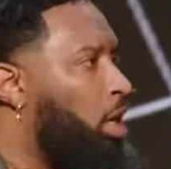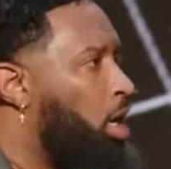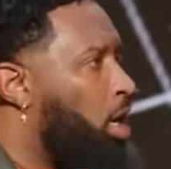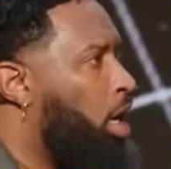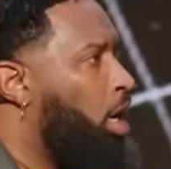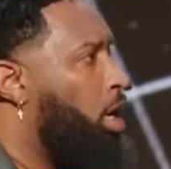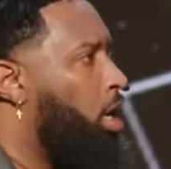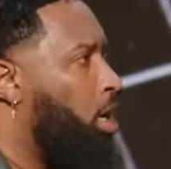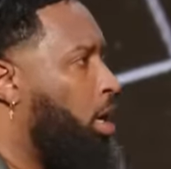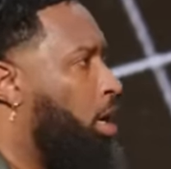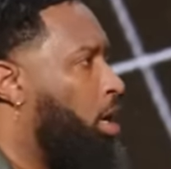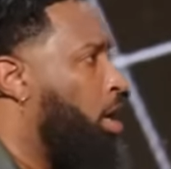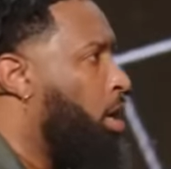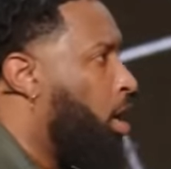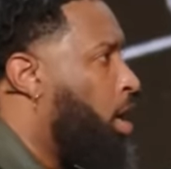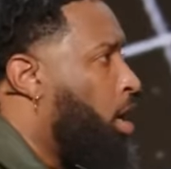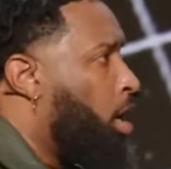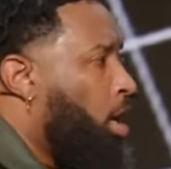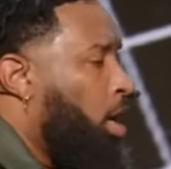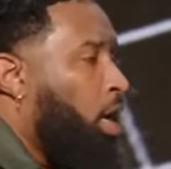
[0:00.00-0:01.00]
He,
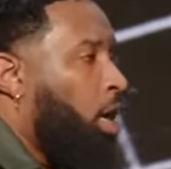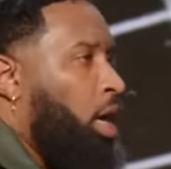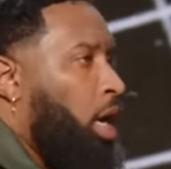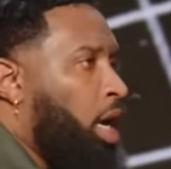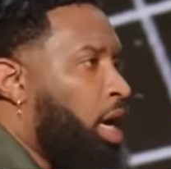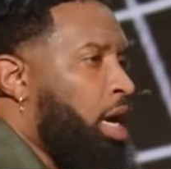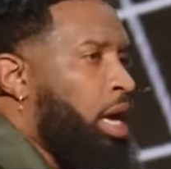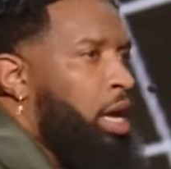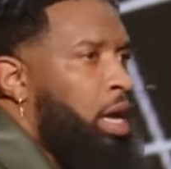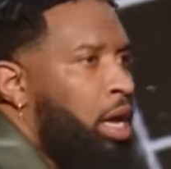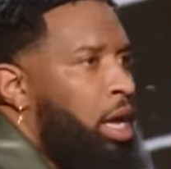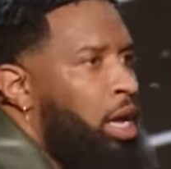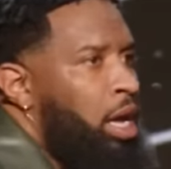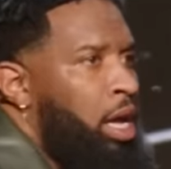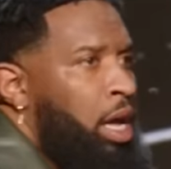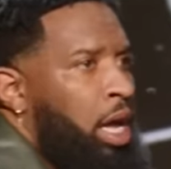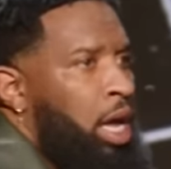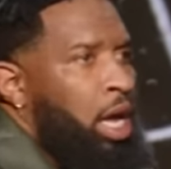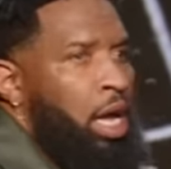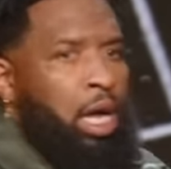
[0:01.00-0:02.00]
he.
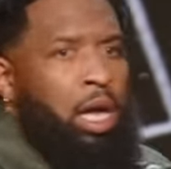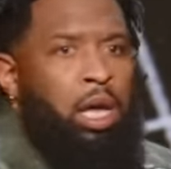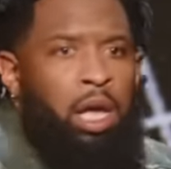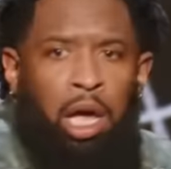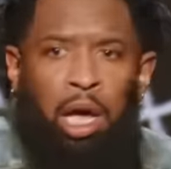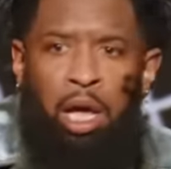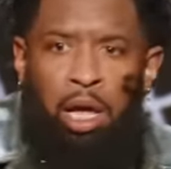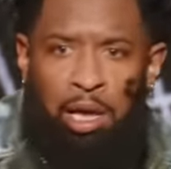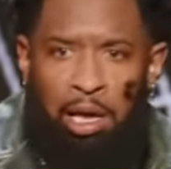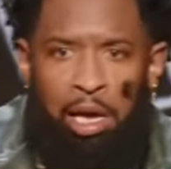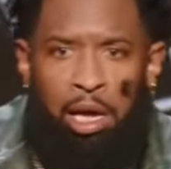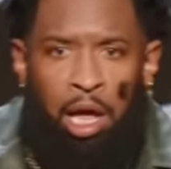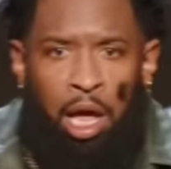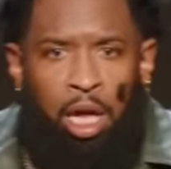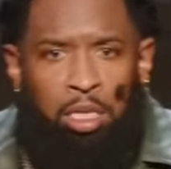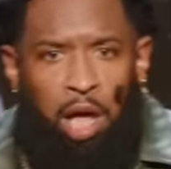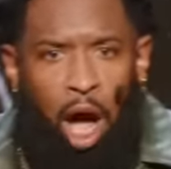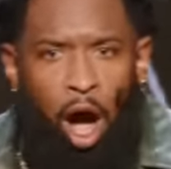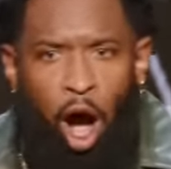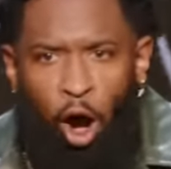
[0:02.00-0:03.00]

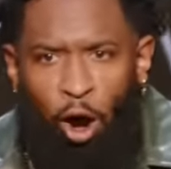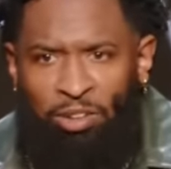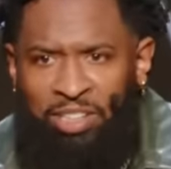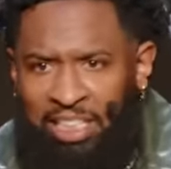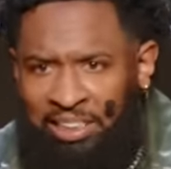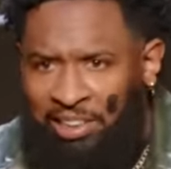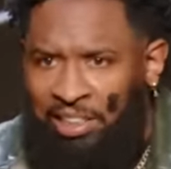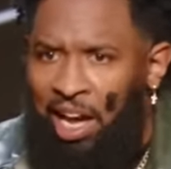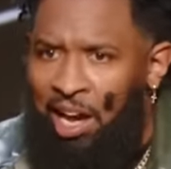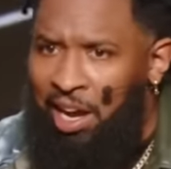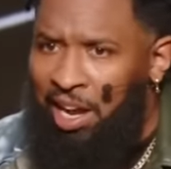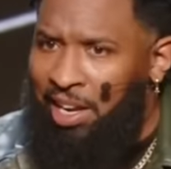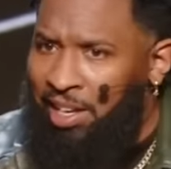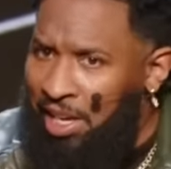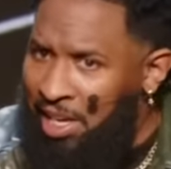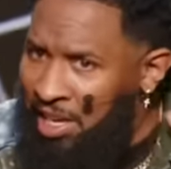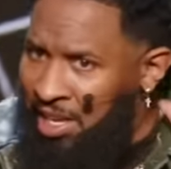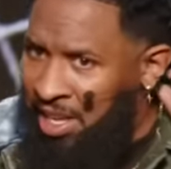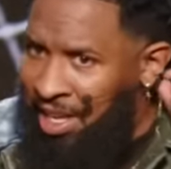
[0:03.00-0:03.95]
The oldest son,